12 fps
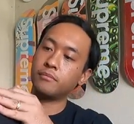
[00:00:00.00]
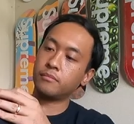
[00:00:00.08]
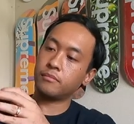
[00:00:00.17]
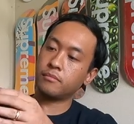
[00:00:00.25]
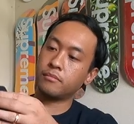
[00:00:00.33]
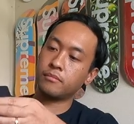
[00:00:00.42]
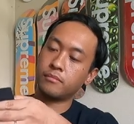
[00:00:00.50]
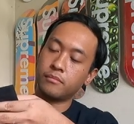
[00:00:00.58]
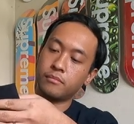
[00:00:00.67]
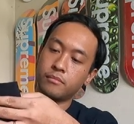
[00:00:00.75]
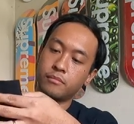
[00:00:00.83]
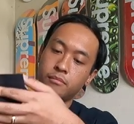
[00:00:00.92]

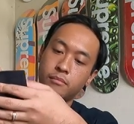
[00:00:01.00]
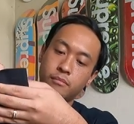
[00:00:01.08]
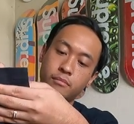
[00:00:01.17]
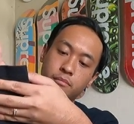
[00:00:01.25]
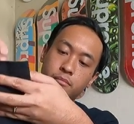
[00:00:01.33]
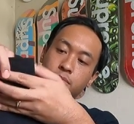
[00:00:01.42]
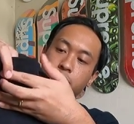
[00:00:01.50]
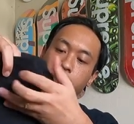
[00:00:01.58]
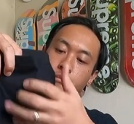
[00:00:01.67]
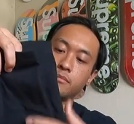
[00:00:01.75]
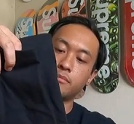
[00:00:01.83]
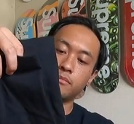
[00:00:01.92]

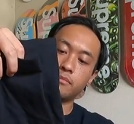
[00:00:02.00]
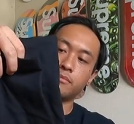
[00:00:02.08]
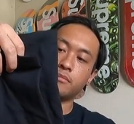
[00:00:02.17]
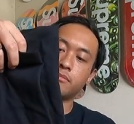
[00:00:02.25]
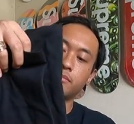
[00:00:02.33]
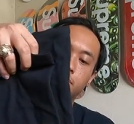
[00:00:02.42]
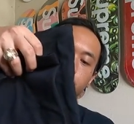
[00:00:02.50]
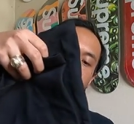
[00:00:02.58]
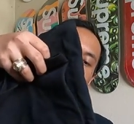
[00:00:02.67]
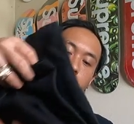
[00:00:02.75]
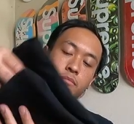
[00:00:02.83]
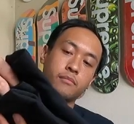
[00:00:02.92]

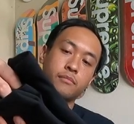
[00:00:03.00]
(no one is talking)